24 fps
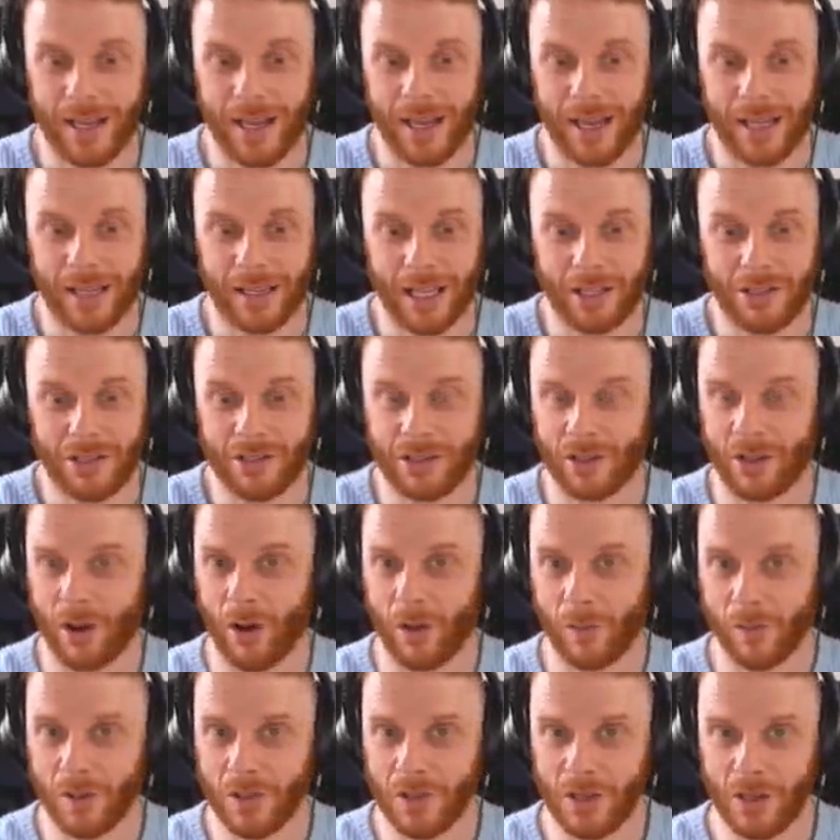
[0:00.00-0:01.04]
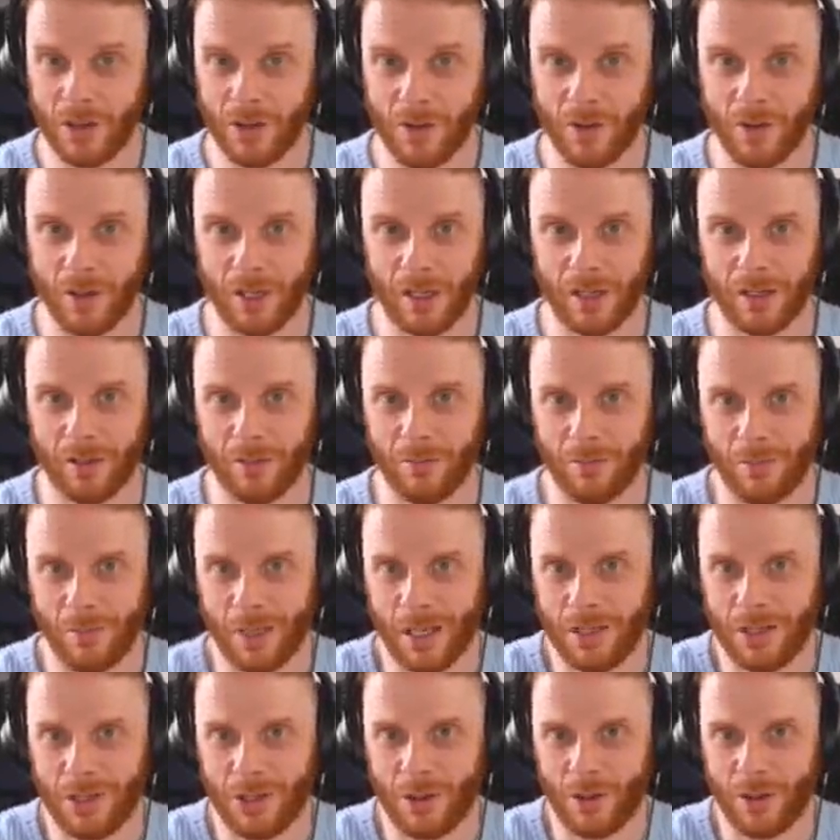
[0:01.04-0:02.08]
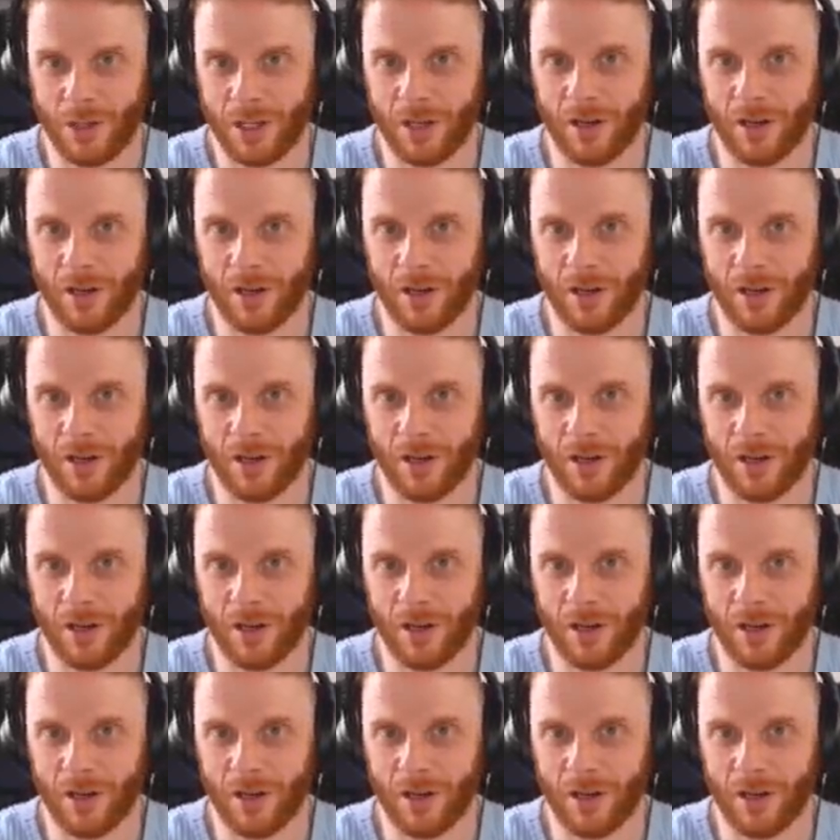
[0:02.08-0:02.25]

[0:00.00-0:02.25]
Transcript: And that just covers you, and it makes sure that